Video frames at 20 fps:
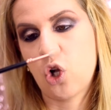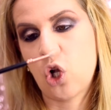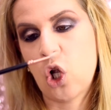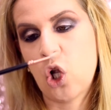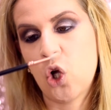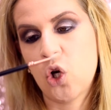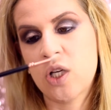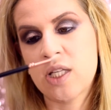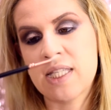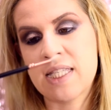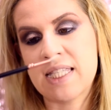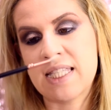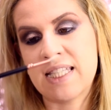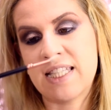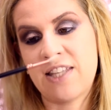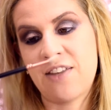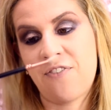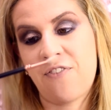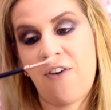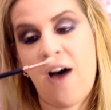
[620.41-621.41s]
Lux
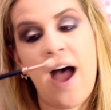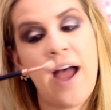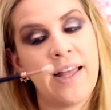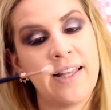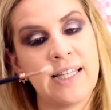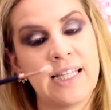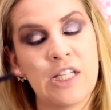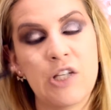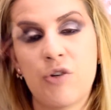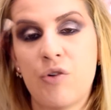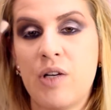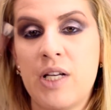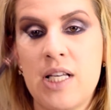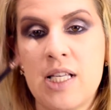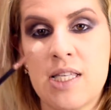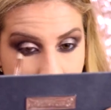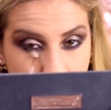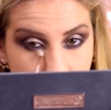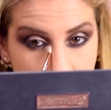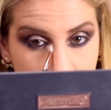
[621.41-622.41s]
Defined
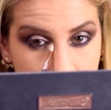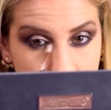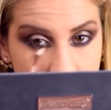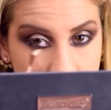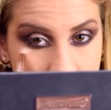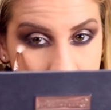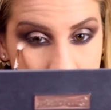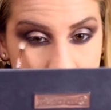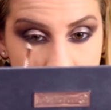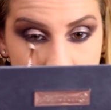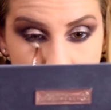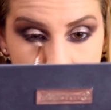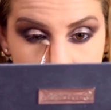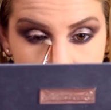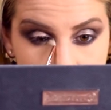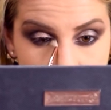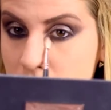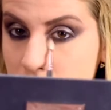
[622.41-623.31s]
Crease on Zaevo.